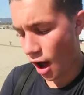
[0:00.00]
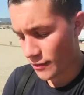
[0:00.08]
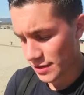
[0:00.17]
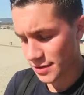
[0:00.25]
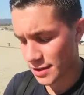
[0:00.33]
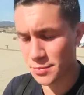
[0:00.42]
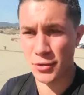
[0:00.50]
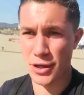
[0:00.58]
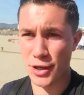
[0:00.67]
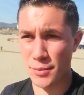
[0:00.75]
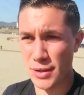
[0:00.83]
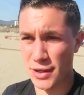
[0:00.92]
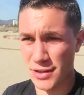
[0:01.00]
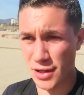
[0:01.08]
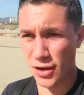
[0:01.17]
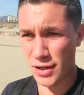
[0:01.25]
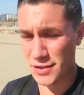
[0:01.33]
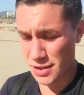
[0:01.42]
Obviously, it's pretty good because
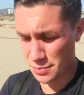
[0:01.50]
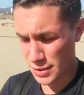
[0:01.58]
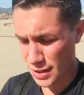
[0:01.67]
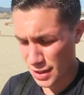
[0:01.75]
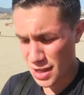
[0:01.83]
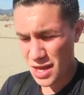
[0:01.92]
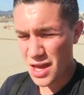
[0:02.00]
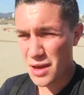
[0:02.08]
the Onix CP,